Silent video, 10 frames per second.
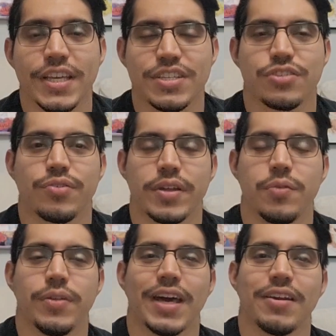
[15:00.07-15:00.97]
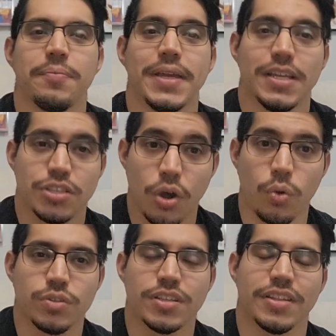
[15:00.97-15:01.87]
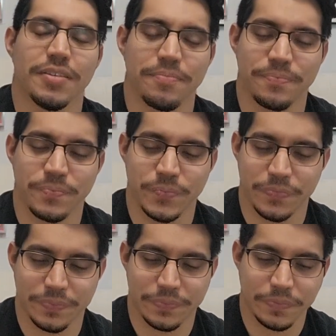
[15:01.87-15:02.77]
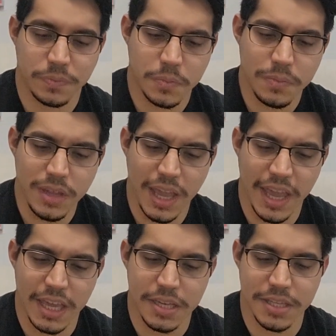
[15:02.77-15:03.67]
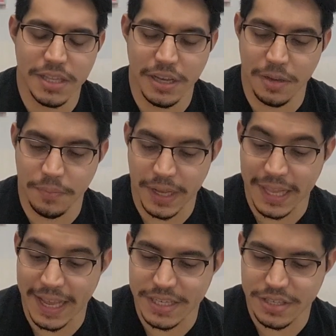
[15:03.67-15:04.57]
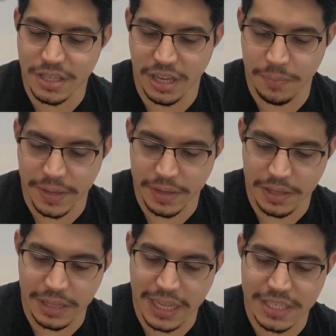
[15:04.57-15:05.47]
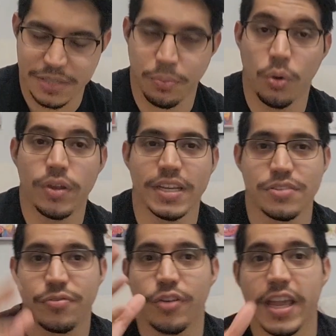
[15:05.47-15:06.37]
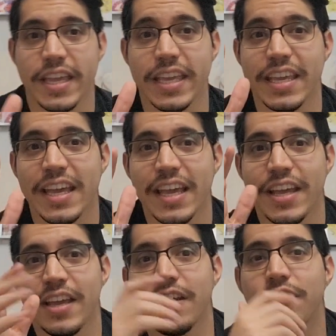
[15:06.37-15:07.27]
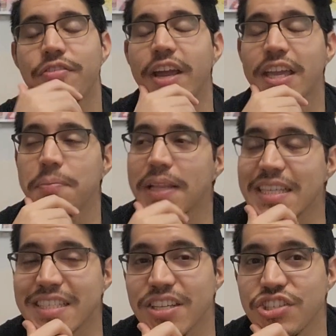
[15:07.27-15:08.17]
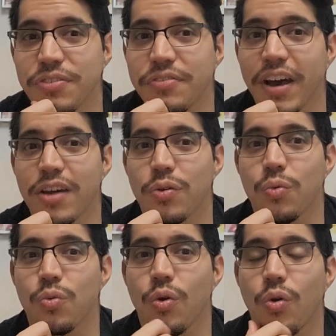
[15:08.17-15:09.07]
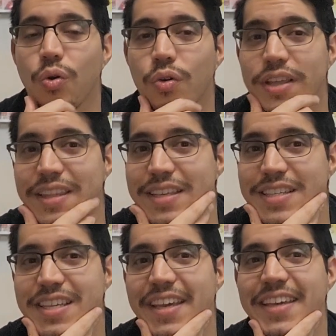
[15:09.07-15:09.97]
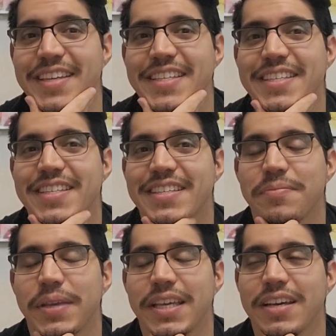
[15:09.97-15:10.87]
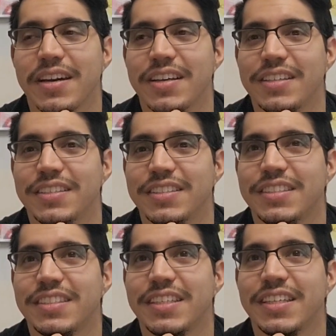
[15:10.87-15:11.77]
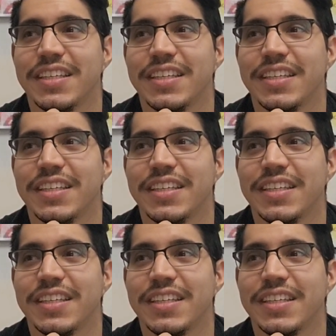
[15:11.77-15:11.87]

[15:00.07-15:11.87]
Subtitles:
history without it being told to them. And my last topic and last point is Frankie. Frankie plays such a vital role in this case because,